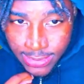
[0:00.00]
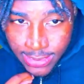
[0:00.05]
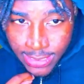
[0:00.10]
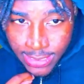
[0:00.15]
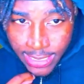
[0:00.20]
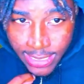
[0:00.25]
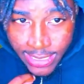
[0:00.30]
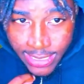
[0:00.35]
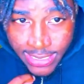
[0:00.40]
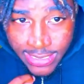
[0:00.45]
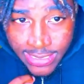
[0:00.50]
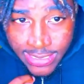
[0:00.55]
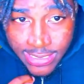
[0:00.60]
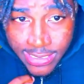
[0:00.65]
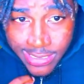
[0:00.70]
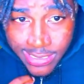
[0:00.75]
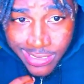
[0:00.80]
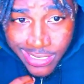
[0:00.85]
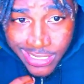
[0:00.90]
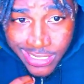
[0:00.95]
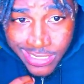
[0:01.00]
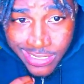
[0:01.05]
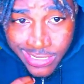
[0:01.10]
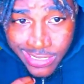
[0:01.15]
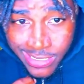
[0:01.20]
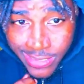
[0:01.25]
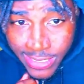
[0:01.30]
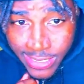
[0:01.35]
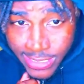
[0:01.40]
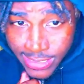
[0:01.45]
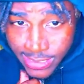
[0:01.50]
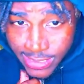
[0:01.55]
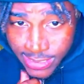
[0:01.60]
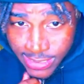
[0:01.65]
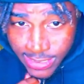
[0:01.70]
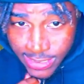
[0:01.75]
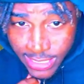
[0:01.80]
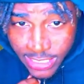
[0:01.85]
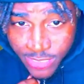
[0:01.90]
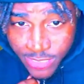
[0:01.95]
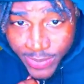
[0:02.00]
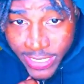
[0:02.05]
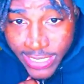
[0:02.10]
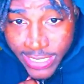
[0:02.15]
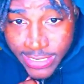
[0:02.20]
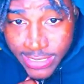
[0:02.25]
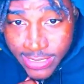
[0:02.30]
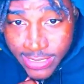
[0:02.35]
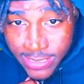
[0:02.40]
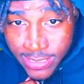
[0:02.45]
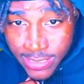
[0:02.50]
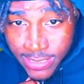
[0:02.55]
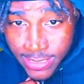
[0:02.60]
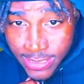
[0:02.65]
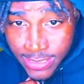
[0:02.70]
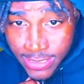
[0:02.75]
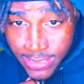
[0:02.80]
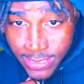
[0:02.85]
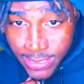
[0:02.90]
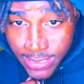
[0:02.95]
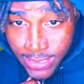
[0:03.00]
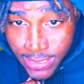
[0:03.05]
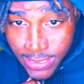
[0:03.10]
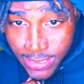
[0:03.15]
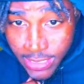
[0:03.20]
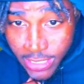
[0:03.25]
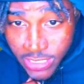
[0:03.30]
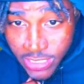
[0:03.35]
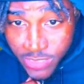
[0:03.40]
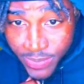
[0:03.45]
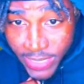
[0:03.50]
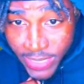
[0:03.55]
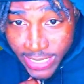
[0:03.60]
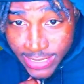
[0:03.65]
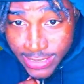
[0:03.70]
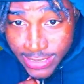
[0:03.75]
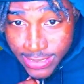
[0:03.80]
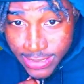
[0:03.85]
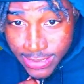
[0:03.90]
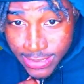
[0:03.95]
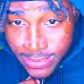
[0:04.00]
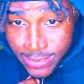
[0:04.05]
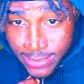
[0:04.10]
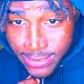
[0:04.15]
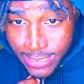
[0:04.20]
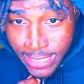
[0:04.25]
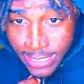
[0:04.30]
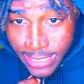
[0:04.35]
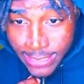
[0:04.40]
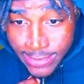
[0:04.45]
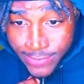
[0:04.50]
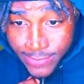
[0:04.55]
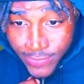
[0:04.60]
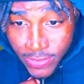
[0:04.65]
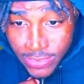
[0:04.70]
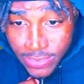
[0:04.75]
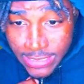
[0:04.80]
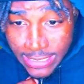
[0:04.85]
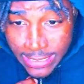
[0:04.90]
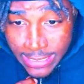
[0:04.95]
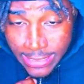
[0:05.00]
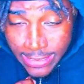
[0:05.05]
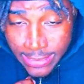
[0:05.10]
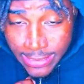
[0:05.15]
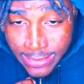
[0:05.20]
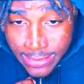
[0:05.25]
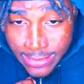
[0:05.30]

Gotta get this damn green screen right. Nice patience. Nice patience. Nice. First down.